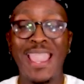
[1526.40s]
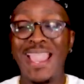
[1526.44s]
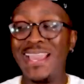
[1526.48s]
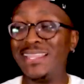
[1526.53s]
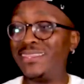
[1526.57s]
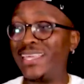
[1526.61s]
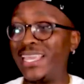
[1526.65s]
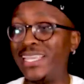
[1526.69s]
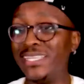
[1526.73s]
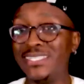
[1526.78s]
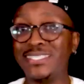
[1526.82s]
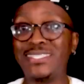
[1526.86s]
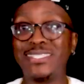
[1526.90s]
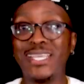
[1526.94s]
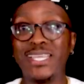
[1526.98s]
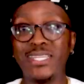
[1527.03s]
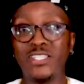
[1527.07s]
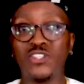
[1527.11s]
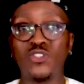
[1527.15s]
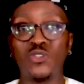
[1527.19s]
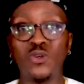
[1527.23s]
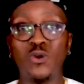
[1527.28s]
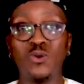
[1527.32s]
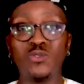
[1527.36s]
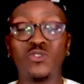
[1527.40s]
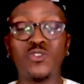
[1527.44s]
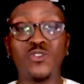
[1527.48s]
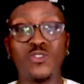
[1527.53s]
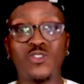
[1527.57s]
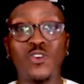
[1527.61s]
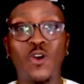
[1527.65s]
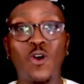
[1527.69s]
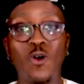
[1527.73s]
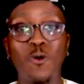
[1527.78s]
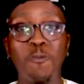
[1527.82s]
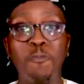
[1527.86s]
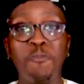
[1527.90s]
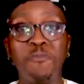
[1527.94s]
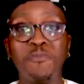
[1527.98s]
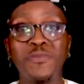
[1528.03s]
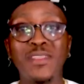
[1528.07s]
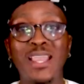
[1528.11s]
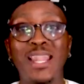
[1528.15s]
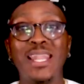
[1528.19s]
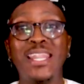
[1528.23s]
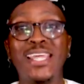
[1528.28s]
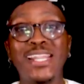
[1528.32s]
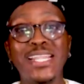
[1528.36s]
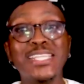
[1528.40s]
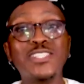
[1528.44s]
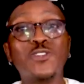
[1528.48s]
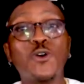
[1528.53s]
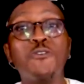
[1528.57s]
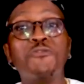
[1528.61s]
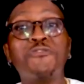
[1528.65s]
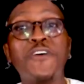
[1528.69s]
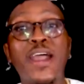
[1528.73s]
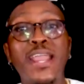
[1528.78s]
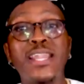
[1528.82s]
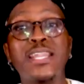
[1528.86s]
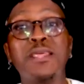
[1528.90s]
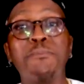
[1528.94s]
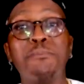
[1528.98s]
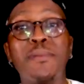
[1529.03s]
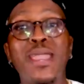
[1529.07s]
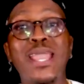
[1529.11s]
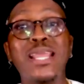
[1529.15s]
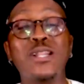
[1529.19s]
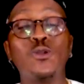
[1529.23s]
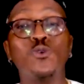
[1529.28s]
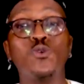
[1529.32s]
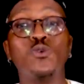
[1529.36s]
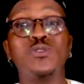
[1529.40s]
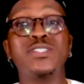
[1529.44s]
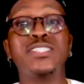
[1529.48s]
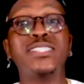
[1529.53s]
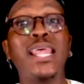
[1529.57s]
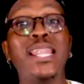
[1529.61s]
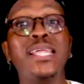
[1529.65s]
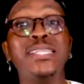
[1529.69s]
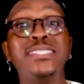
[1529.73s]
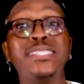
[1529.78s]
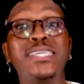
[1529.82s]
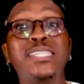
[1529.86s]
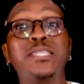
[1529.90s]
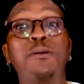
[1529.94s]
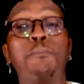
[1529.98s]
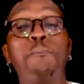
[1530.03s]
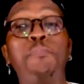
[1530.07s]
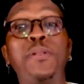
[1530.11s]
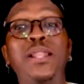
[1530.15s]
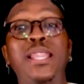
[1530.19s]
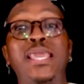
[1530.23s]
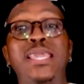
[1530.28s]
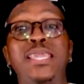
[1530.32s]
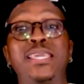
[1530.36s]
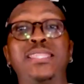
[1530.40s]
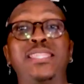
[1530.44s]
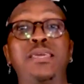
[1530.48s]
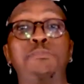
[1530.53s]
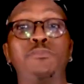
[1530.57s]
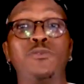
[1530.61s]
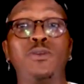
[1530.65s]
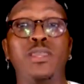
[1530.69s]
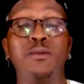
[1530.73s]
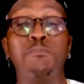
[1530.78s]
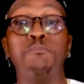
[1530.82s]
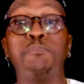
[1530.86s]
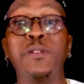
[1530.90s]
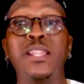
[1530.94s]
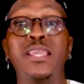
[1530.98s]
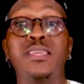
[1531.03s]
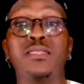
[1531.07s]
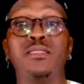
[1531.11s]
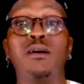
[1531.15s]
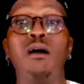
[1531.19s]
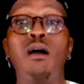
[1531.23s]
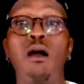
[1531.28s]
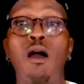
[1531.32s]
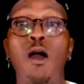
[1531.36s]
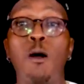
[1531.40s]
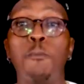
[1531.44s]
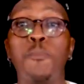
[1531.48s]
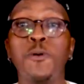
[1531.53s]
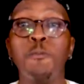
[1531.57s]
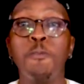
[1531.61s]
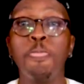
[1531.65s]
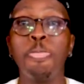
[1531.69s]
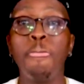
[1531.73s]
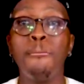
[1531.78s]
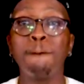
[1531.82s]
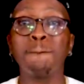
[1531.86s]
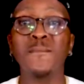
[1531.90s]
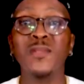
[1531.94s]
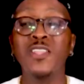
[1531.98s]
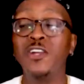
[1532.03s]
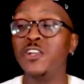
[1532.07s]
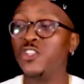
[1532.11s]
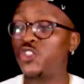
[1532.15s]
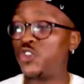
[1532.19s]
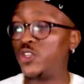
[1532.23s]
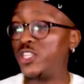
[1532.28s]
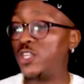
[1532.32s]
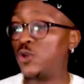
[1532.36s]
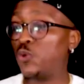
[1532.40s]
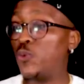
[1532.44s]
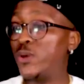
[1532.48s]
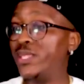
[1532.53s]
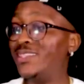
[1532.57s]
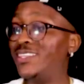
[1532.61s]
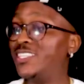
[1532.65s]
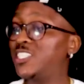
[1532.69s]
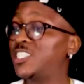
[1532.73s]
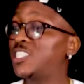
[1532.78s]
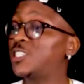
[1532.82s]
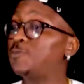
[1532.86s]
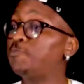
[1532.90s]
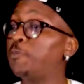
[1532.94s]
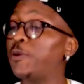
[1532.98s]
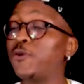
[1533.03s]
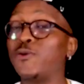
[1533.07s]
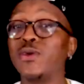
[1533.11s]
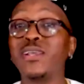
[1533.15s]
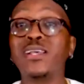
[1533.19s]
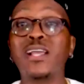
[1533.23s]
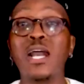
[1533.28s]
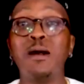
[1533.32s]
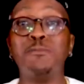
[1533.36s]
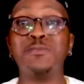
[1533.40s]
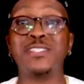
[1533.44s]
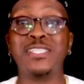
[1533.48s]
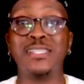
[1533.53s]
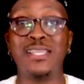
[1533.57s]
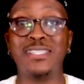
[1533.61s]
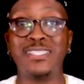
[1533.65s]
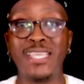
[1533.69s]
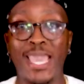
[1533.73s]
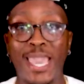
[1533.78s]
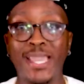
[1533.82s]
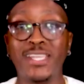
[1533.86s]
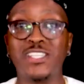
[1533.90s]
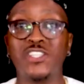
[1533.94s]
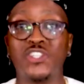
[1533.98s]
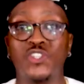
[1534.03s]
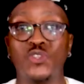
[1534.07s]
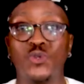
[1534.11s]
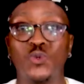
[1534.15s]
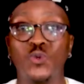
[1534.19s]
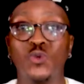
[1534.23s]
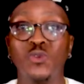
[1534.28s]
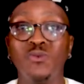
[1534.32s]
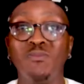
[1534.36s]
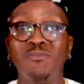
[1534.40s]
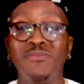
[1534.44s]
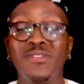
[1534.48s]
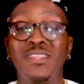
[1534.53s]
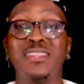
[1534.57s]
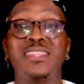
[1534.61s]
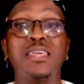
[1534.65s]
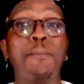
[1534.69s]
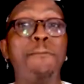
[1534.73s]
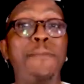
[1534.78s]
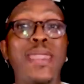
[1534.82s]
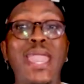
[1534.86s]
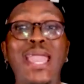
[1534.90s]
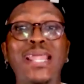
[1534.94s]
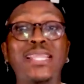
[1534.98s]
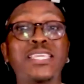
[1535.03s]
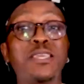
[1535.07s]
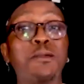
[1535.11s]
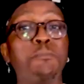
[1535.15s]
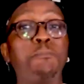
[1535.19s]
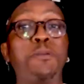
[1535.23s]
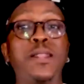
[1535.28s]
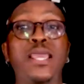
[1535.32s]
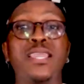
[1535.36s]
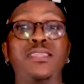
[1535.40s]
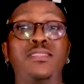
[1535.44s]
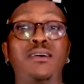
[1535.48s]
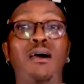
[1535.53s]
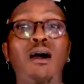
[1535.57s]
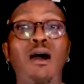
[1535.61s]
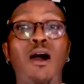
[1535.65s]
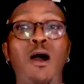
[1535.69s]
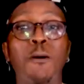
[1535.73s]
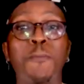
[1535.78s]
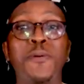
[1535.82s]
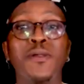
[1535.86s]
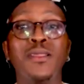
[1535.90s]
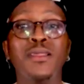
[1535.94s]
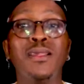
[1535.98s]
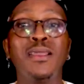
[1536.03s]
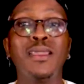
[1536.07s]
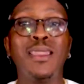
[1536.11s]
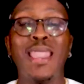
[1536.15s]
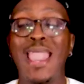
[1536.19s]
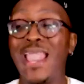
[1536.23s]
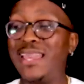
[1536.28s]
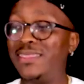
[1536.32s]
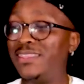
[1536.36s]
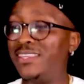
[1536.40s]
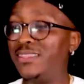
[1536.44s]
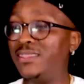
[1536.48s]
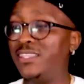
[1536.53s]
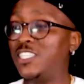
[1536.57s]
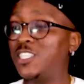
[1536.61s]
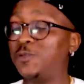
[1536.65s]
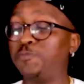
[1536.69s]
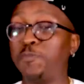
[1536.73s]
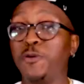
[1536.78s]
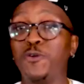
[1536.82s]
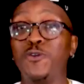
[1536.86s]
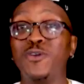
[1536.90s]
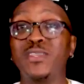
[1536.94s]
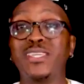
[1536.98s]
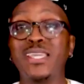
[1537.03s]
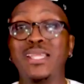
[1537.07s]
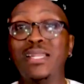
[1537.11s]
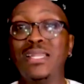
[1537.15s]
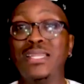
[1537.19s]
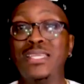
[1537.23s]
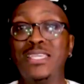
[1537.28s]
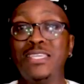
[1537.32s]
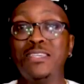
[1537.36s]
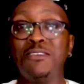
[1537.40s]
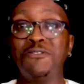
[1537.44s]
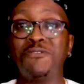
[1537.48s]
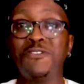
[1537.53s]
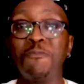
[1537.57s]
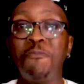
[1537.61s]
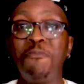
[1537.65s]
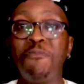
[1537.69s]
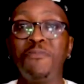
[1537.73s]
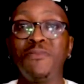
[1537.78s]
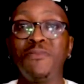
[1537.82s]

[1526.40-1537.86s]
And they said so to Saul, let us go find a man who's talented in playing the, in playing the harp, so that when the spirit comes and attacks you, the man can play the harp and then the spirit can leave.